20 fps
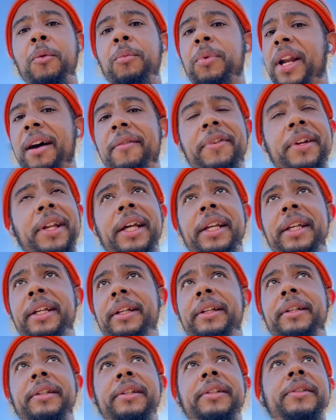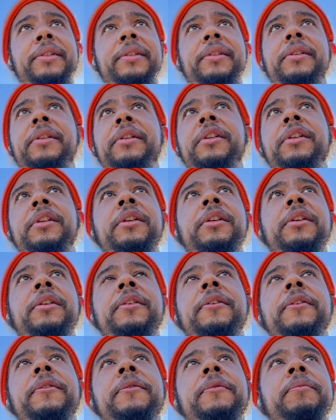Whatever that is.
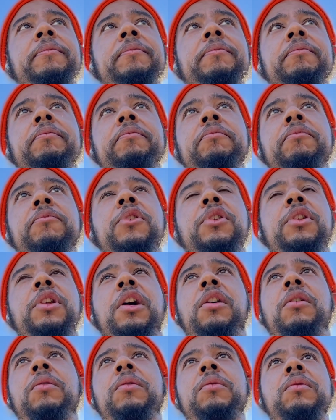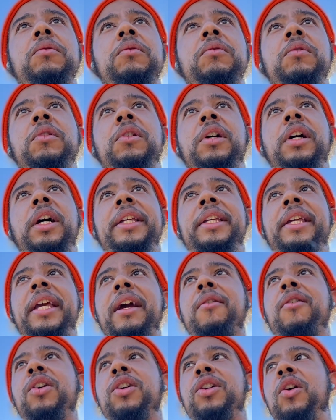You know, a
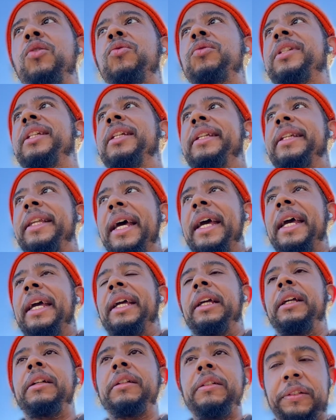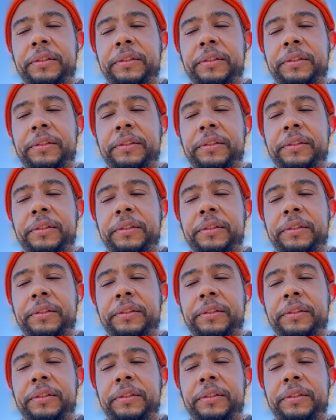year ago today,